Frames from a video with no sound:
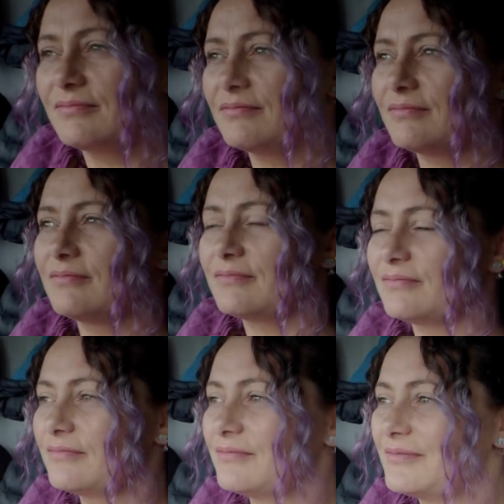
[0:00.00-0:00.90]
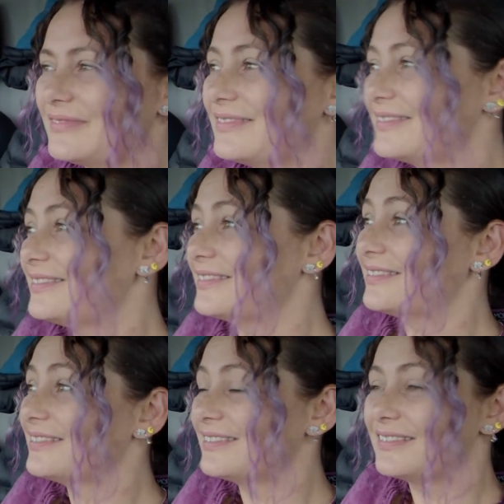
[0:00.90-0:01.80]

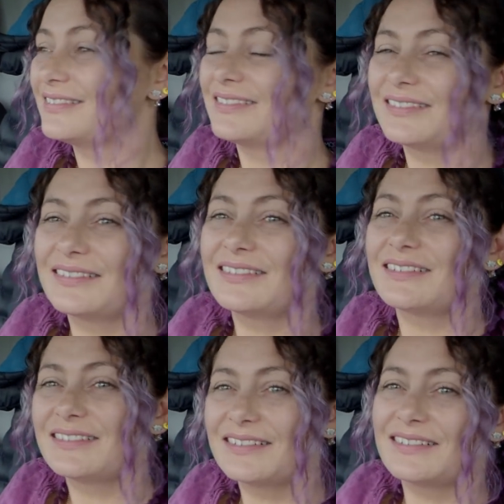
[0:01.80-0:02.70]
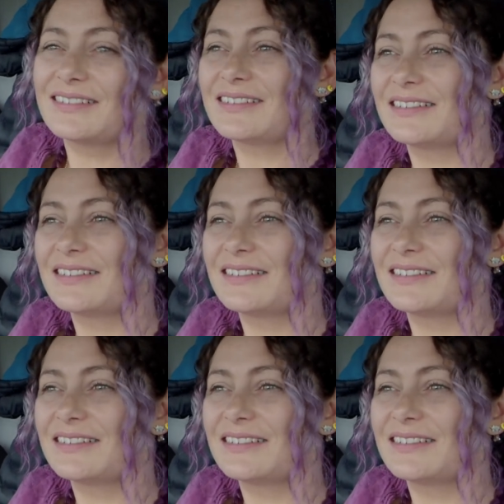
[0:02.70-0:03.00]
(not speaking)